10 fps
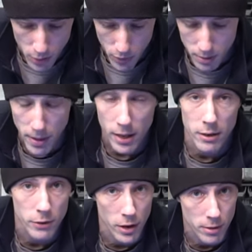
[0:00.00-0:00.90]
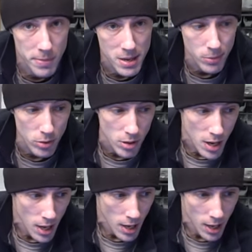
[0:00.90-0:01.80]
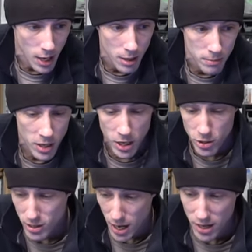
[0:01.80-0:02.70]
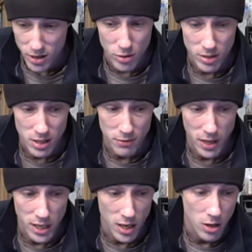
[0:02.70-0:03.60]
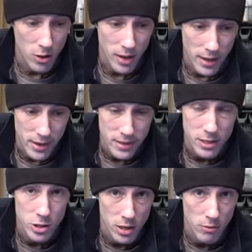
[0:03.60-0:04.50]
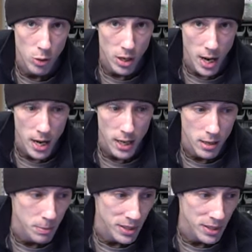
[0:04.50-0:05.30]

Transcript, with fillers: might work better for other people. Um, just kind of use this video as a general guide.